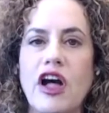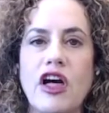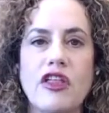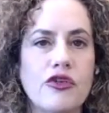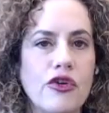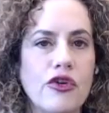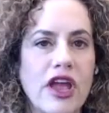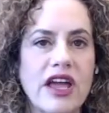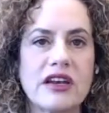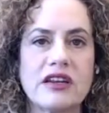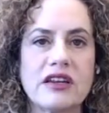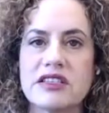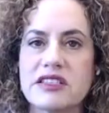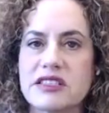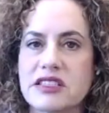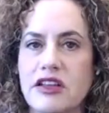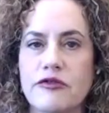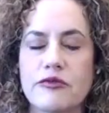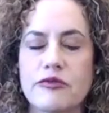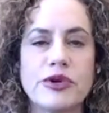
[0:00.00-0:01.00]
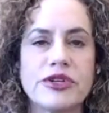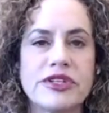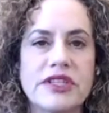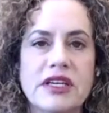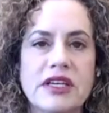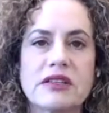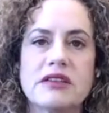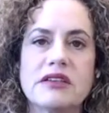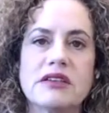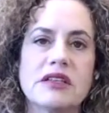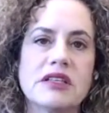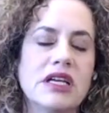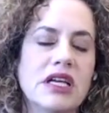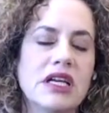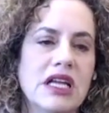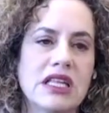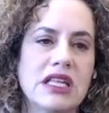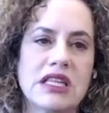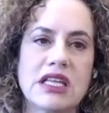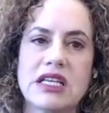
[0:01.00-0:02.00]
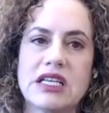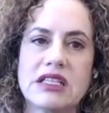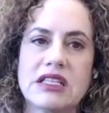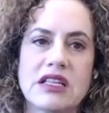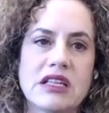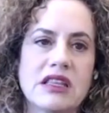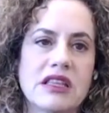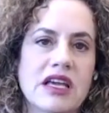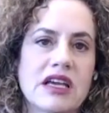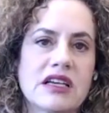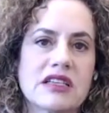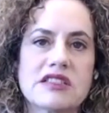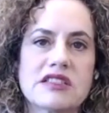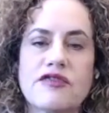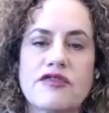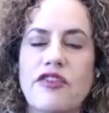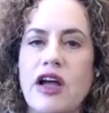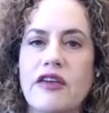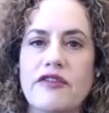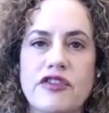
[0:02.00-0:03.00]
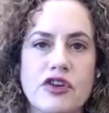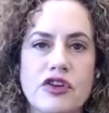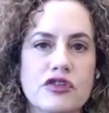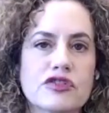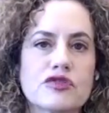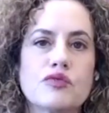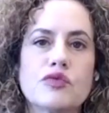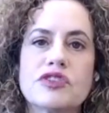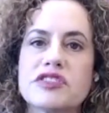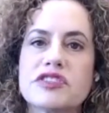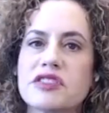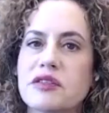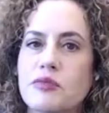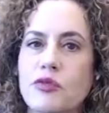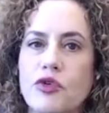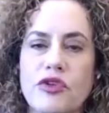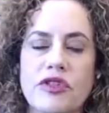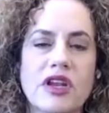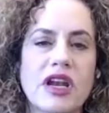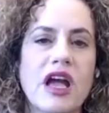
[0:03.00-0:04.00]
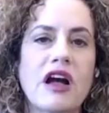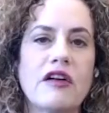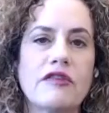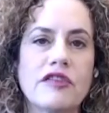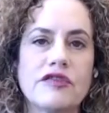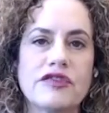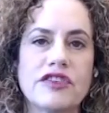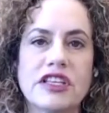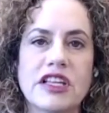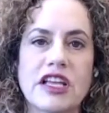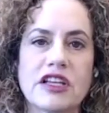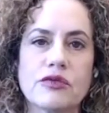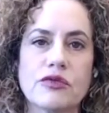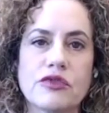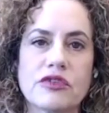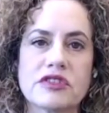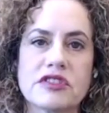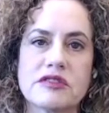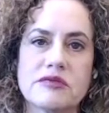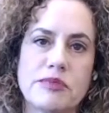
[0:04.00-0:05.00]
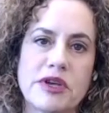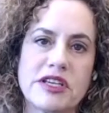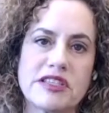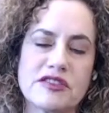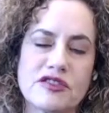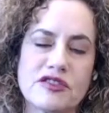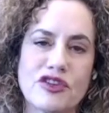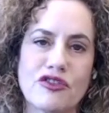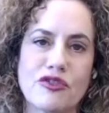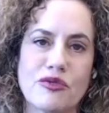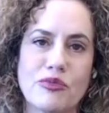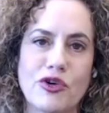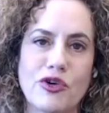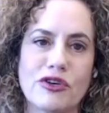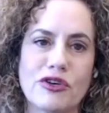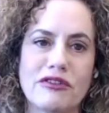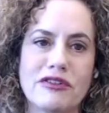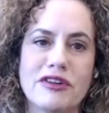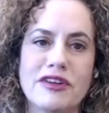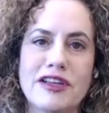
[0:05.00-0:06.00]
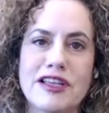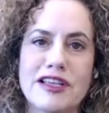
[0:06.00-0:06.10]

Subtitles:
Other analysts have predicted that in the next 5 years, we'll see more than half of the networks based on our model.